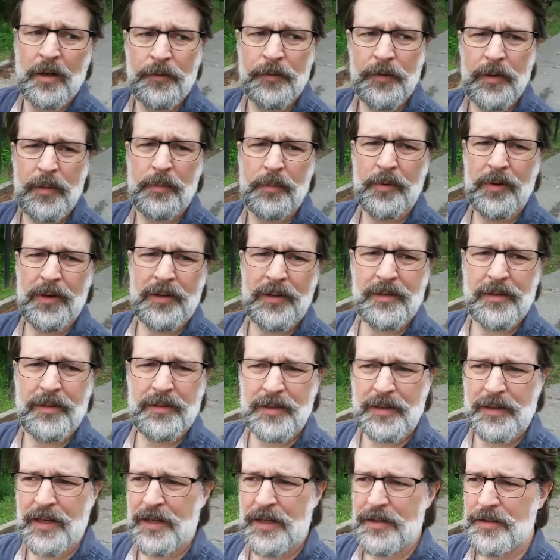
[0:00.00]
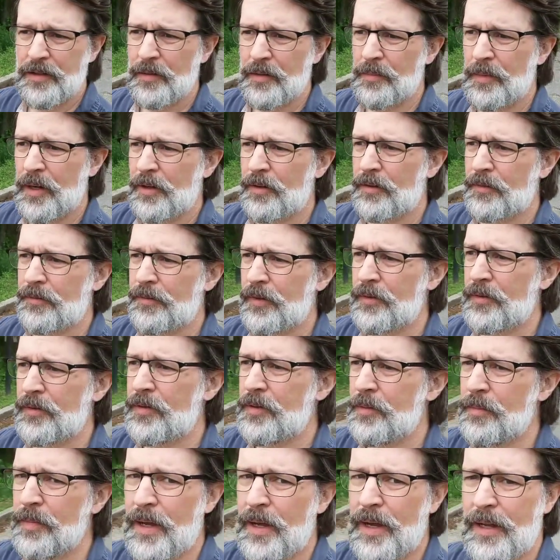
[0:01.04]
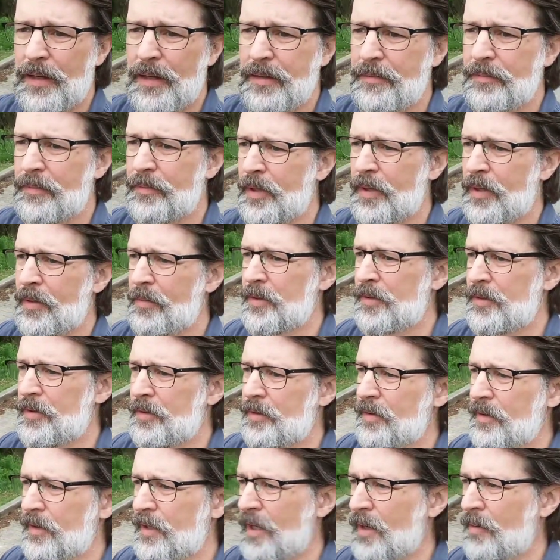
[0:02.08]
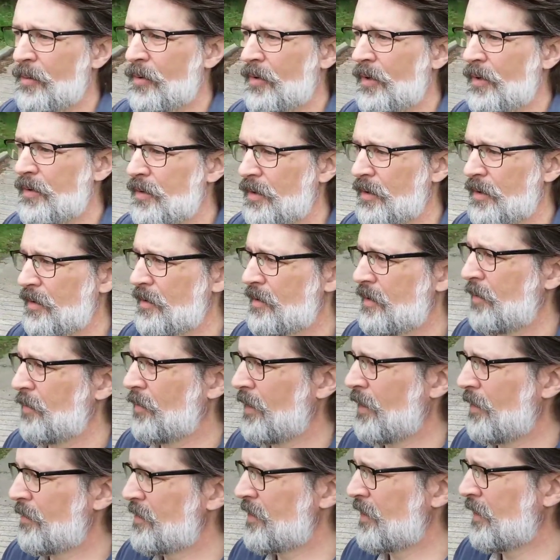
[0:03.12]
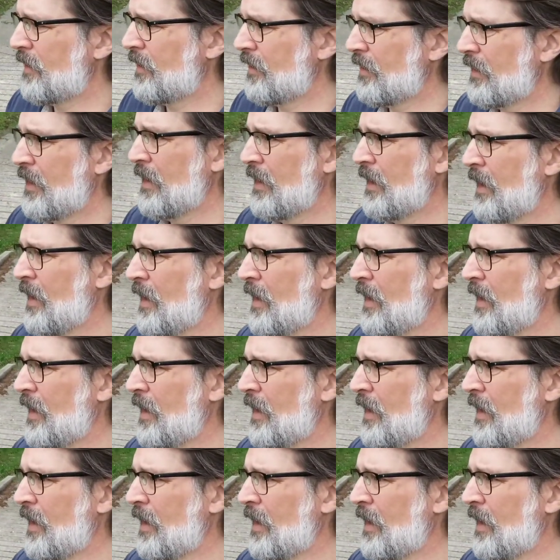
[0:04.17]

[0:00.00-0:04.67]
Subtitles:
hopefully the breeze isn't catching the microphone too bad, but I'm going to turn the camera around so you can see what I'm seeing.